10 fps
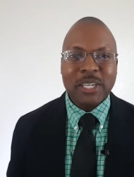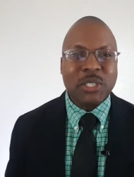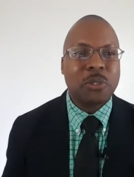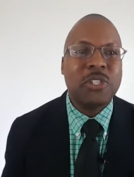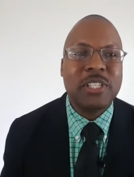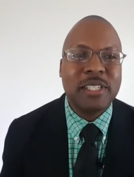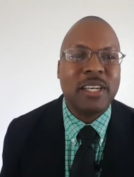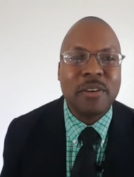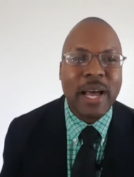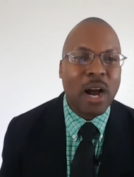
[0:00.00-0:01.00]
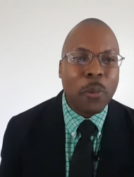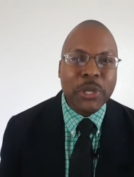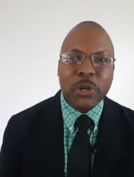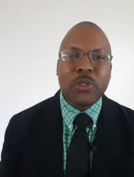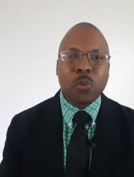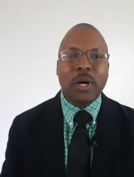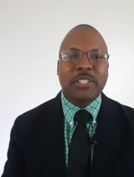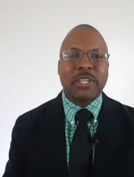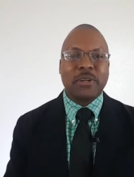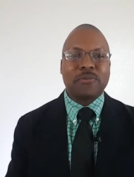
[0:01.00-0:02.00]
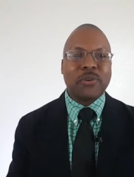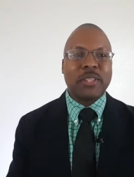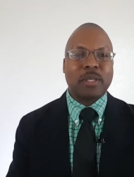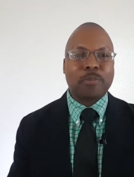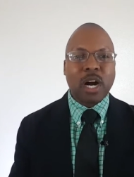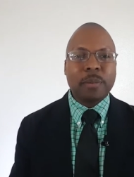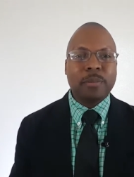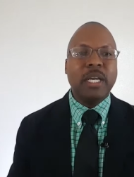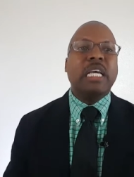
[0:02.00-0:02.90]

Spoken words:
Don't you just love how when you're the one to confront the problem,